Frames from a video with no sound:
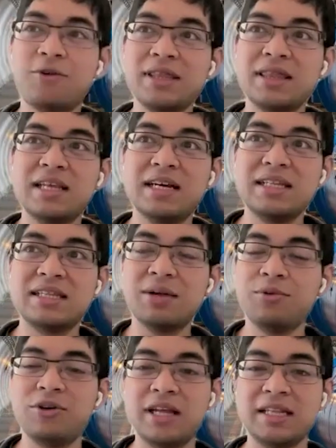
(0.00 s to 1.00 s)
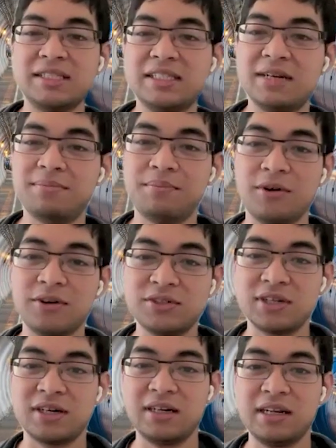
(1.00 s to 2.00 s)
What the W and Z
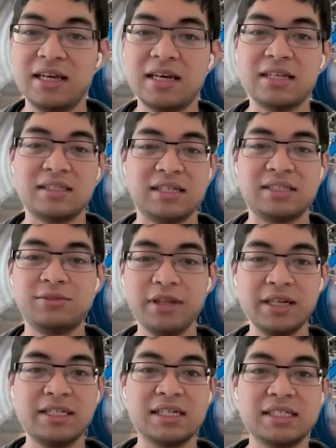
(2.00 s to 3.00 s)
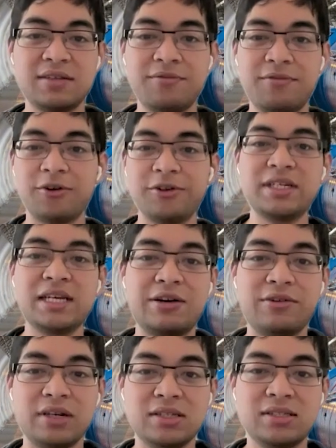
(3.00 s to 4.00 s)
boson is, it's really just force
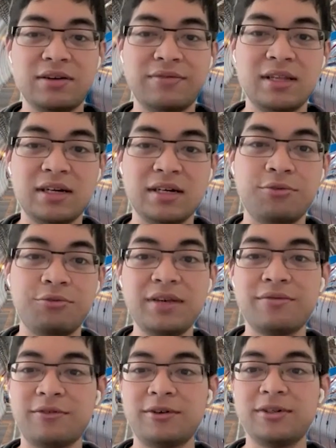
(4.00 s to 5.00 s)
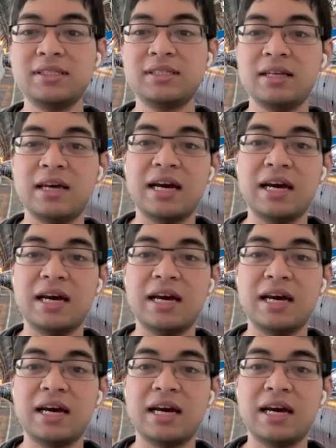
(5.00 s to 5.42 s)
carriers of the weak force,